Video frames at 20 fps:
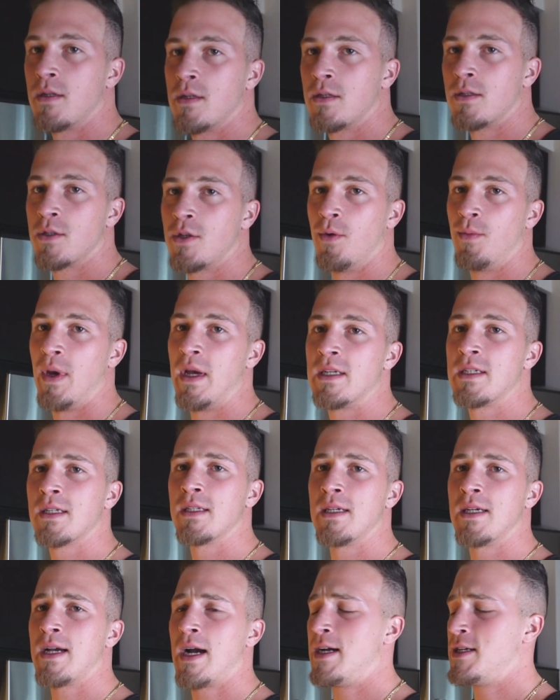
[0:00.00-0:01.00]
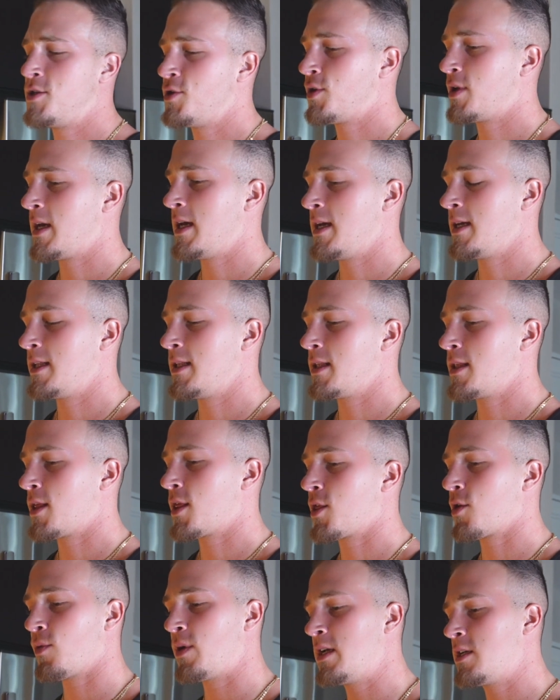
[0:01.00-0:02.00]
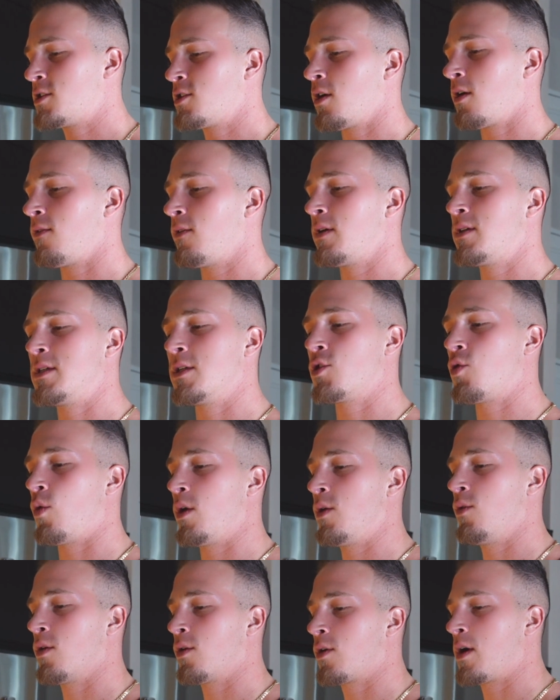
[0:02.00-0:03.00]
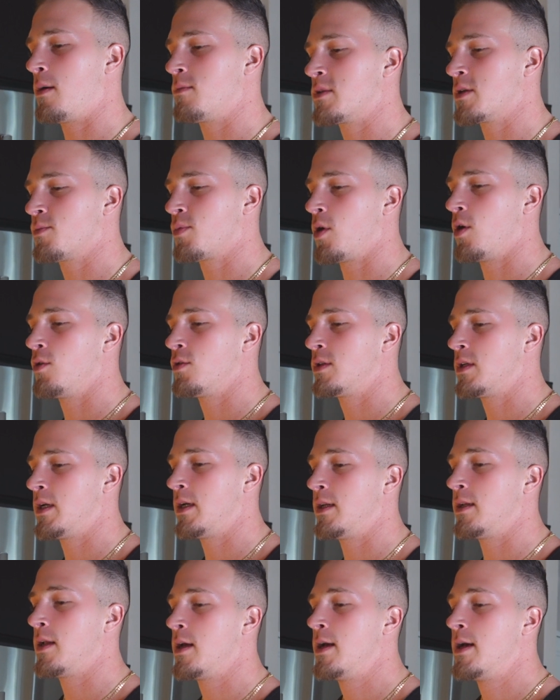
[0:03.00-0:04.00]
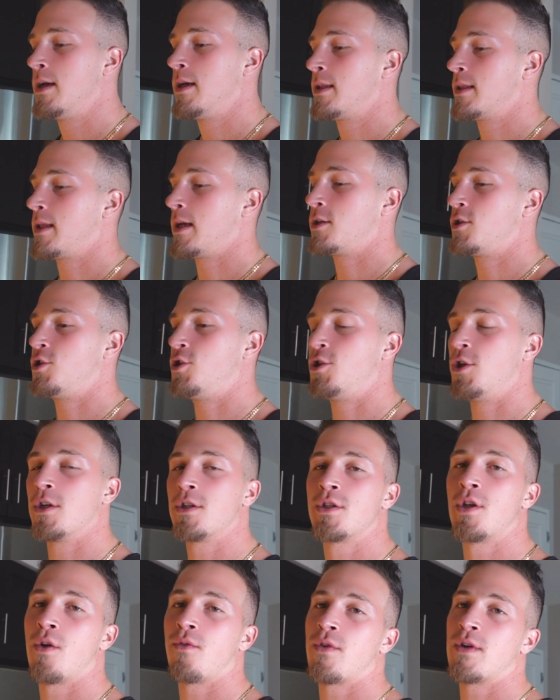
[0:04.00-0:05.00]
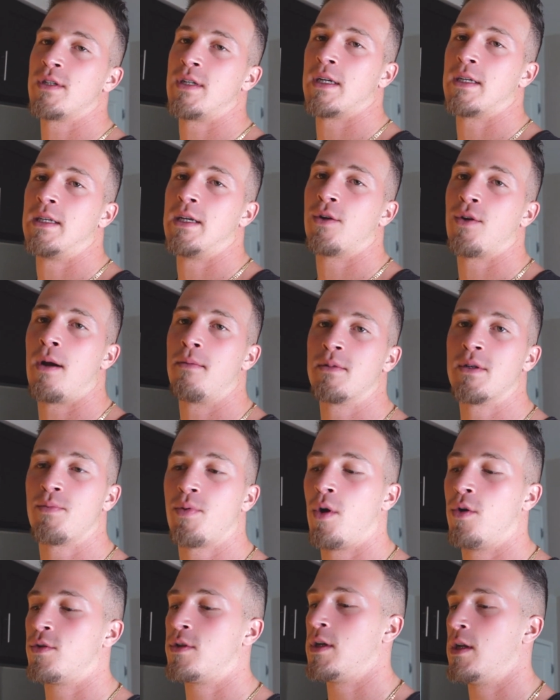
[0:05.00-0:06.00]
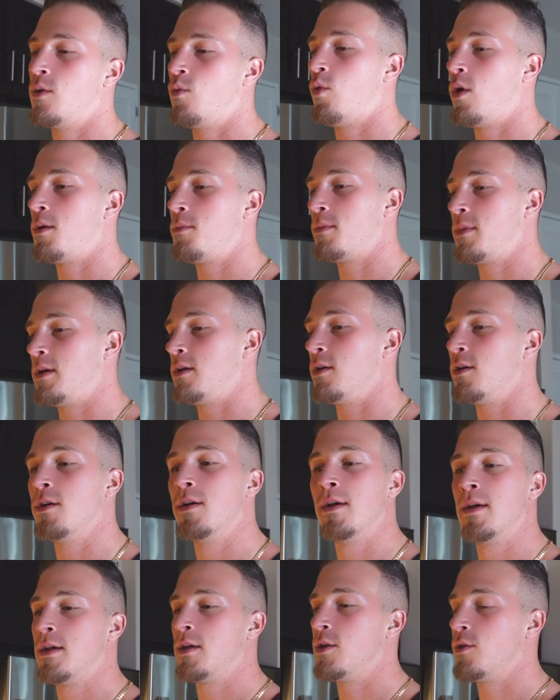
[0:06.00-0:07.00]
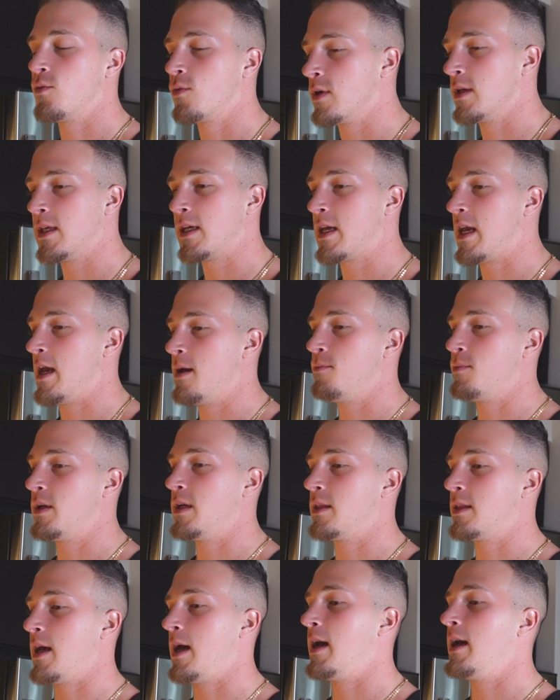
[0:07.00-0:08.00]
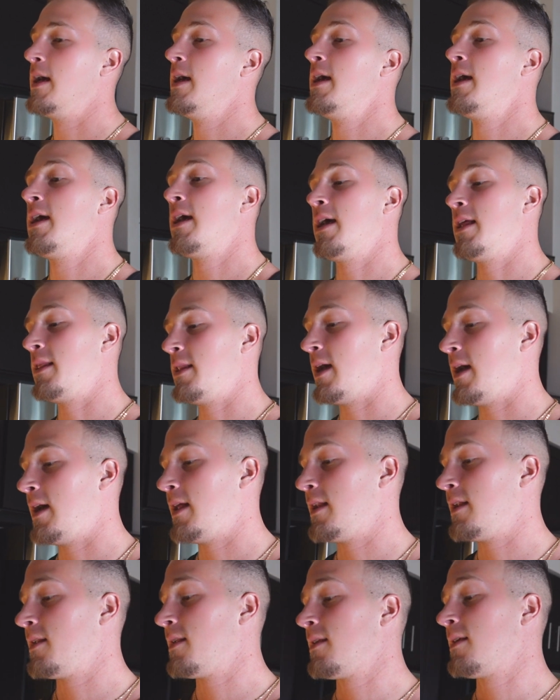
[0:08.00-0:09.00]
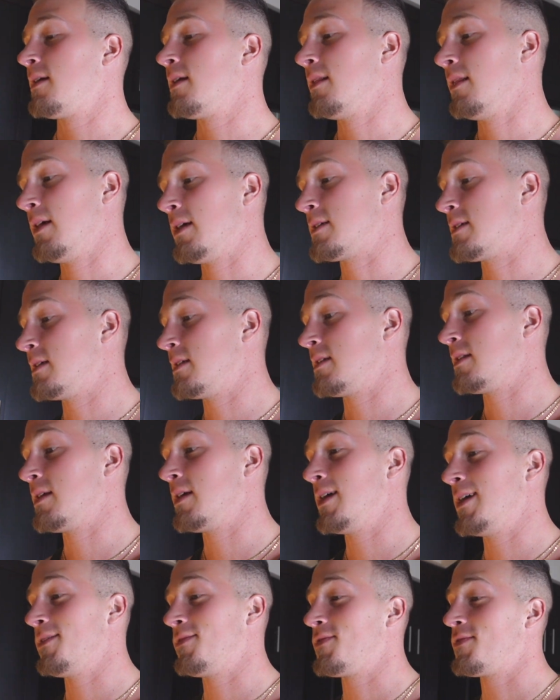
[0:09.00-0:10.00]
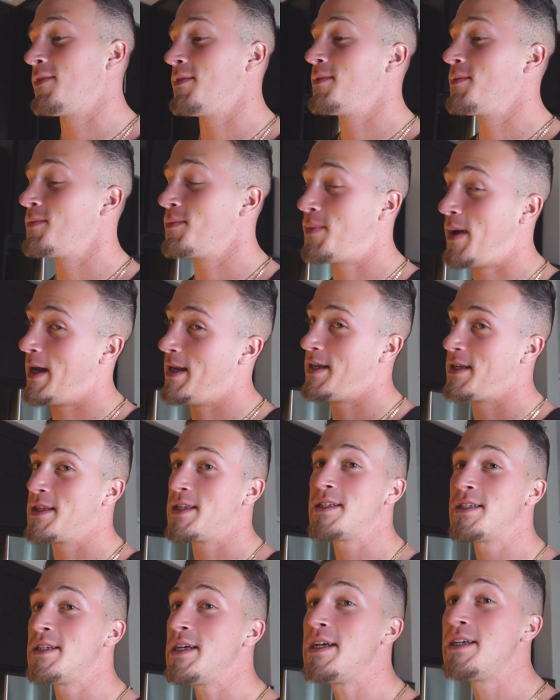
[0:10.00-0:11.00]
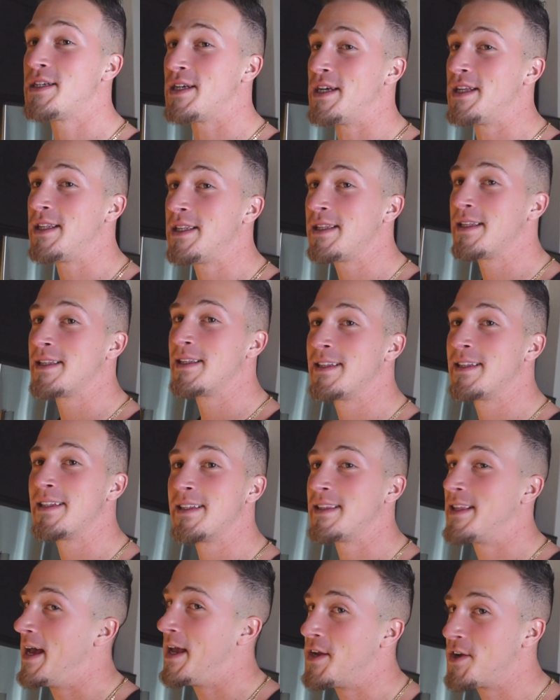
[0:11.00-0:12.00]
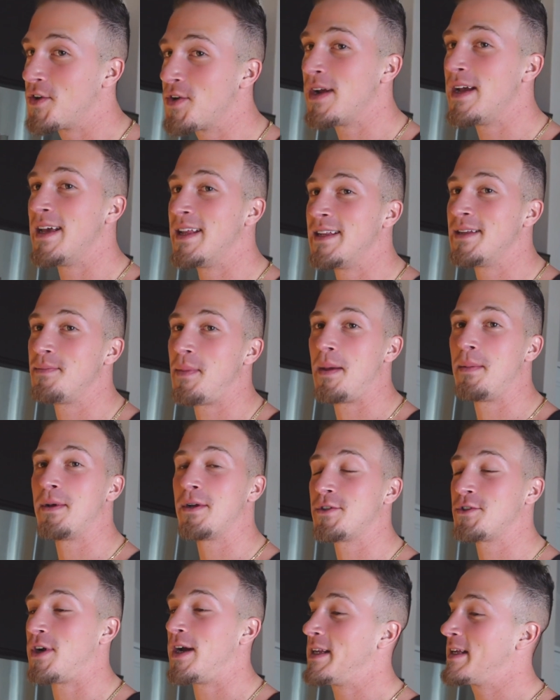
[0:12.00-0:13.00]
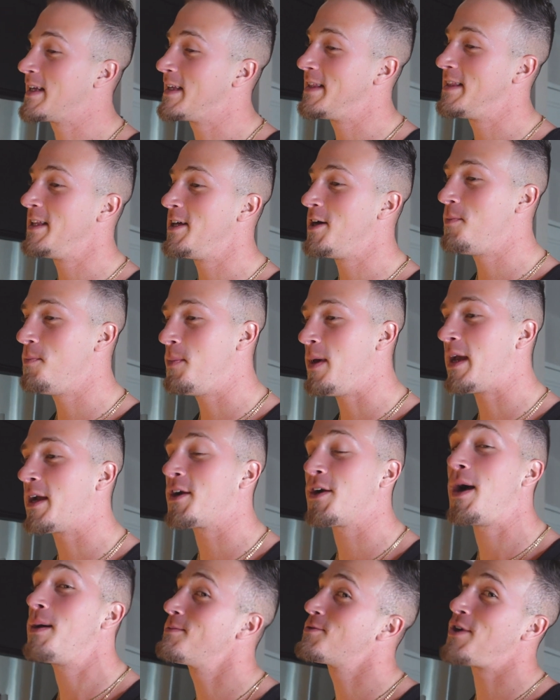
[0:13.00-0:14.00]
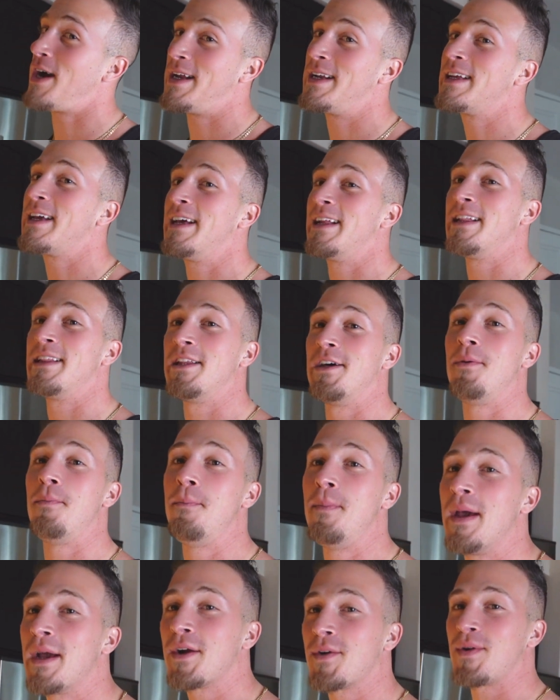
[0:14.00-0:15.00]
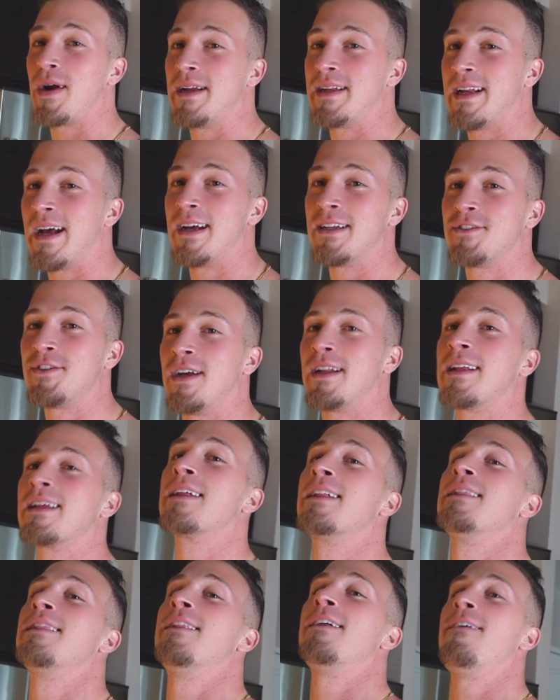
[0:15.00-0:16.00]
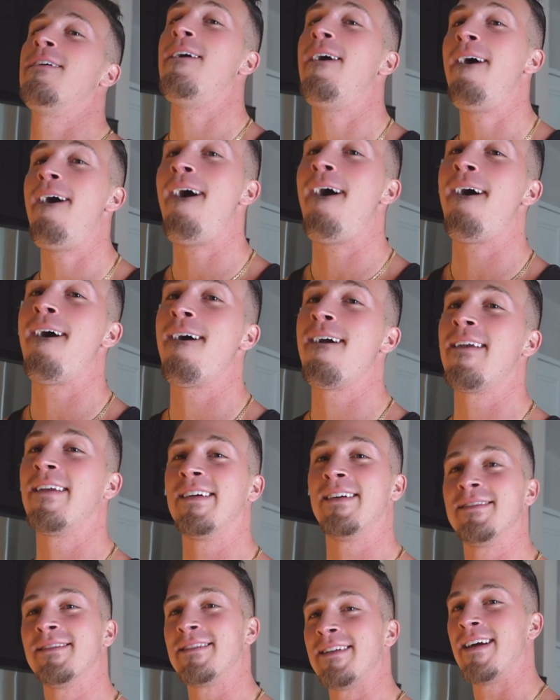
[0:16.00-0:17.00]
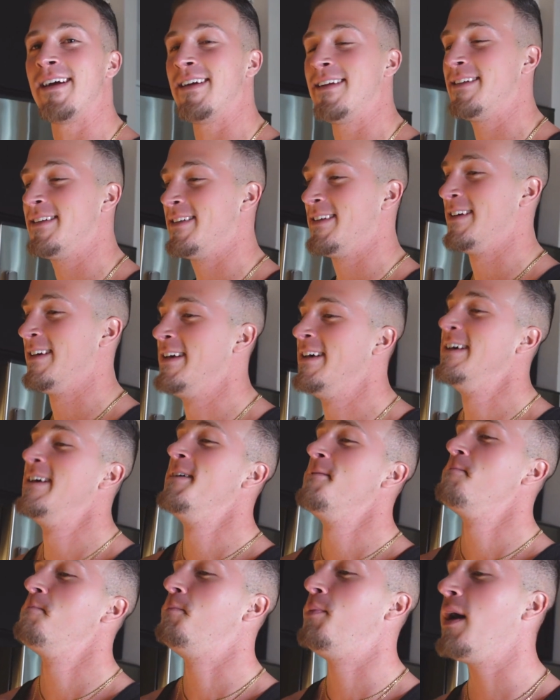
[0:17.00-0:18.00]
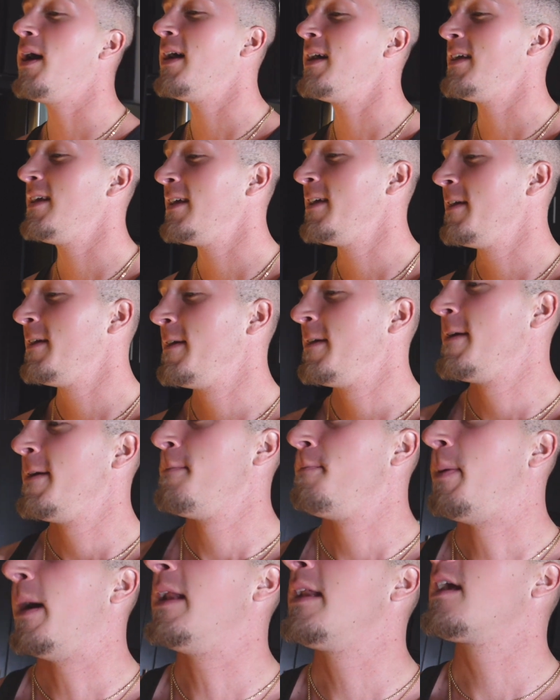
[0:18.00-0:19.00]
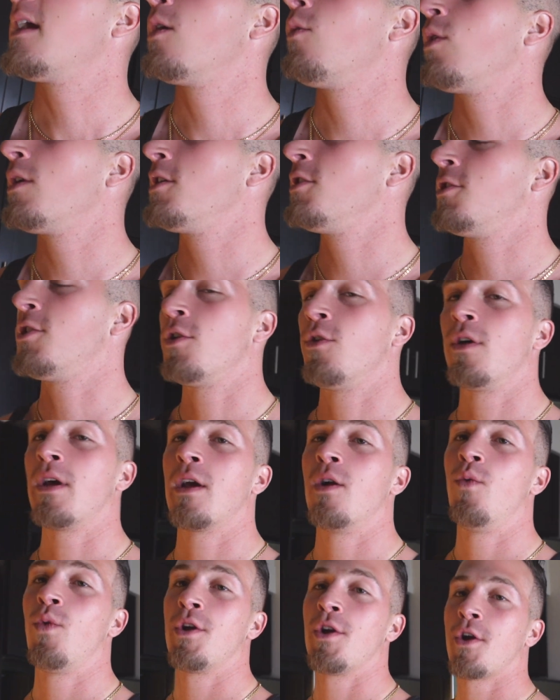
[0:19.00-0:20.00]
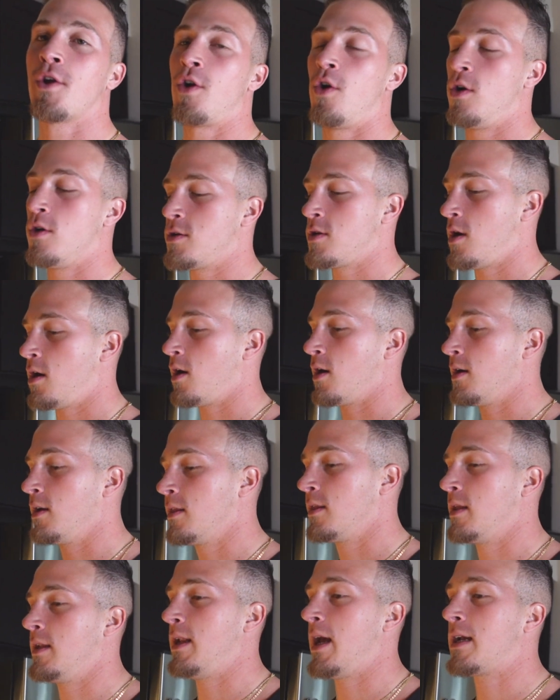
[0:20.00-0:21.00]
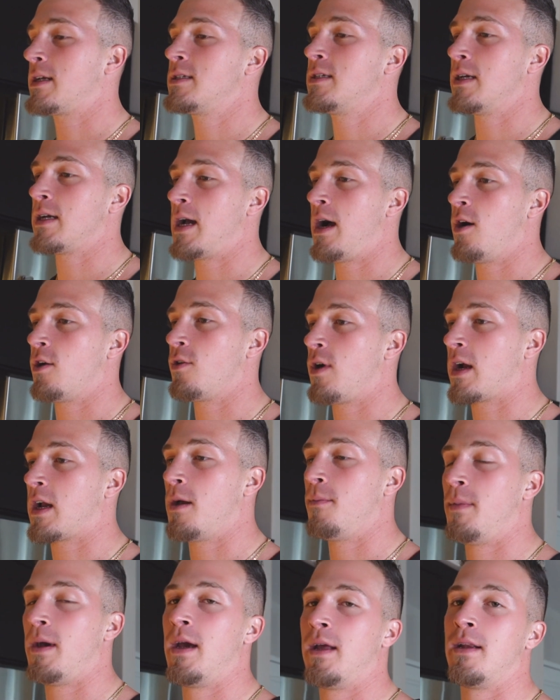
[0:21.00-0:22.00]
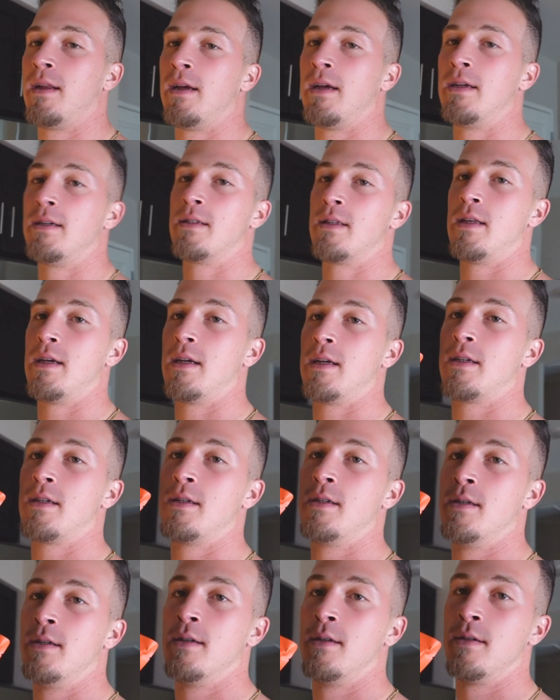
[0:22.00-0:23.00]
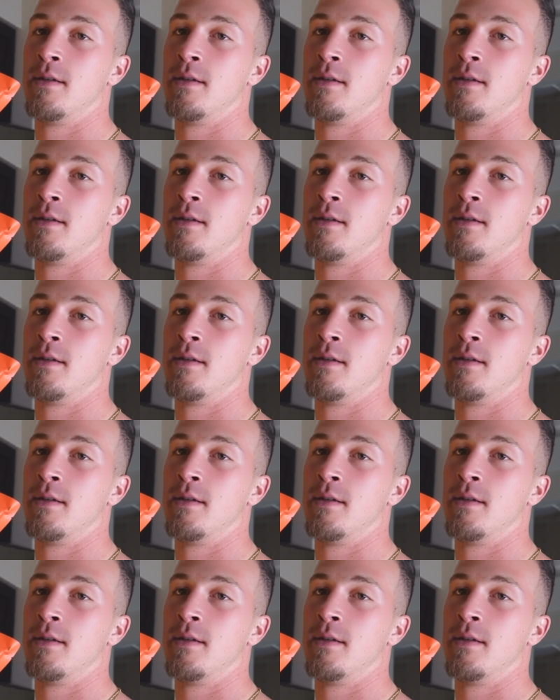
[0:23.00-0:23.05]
So basically, guys, you get 3 servings at 21 grams of protein. That's just over 60 grams of protein in one meal. You really can't beat that. And then, listen, if pending the season that you're in, maybe you're trying to get a little bigger. I'm trying to get a little bigger right now, trying to get a little, you know what I'm saying? But depending on what you're doing and what your goals are, the next thing I would recommend is this